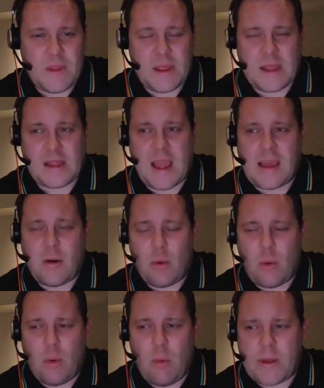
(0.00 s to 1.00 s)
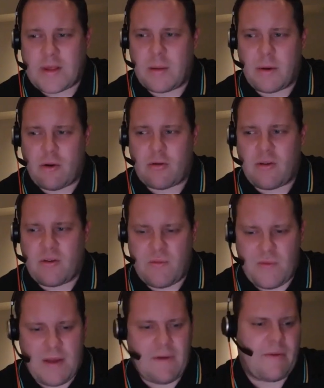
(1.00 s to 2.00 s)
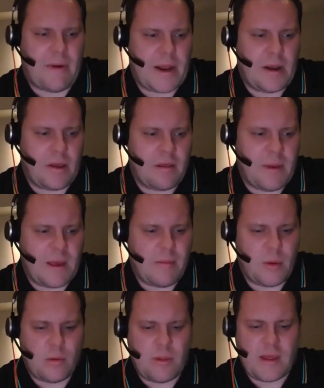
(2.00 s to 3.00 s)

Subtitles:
they always come across as very, very nice people.